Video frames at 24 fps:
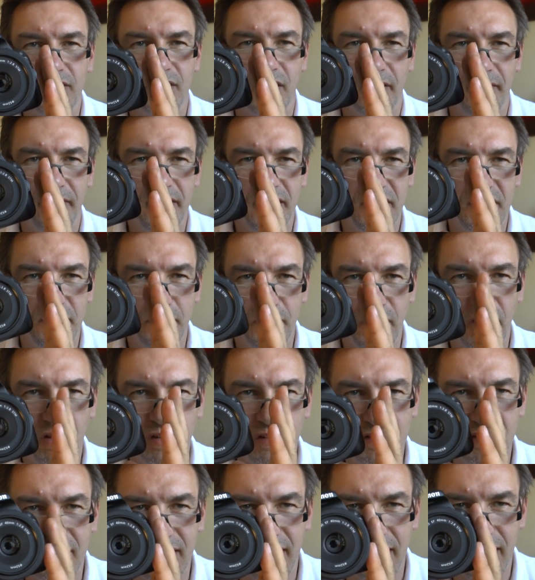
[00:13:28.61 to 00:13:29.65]
on this,
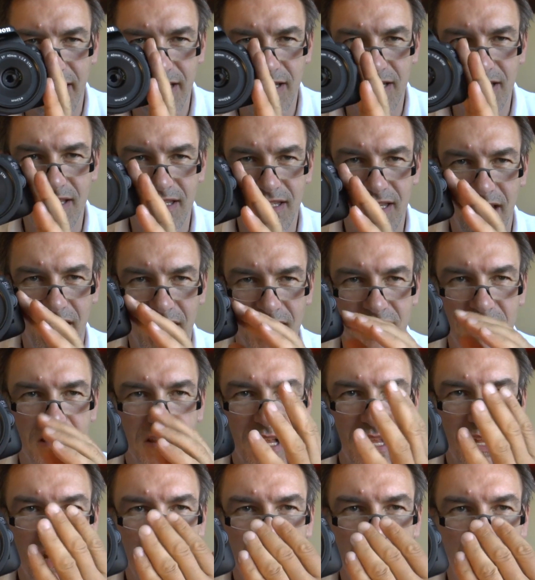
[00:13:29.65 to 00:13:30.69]
because Canon says
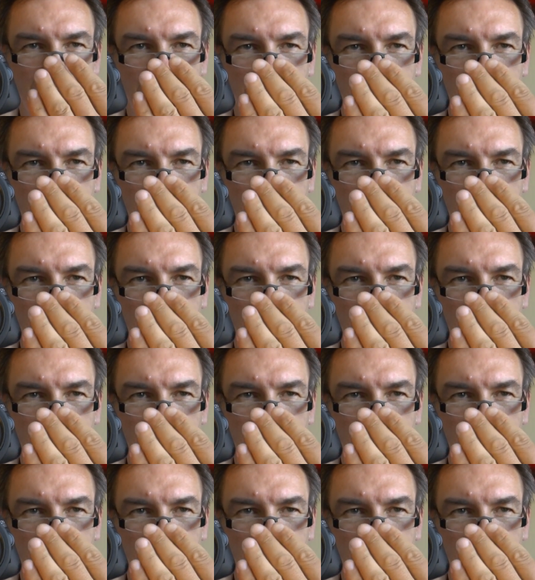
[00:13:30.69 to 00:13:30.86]
they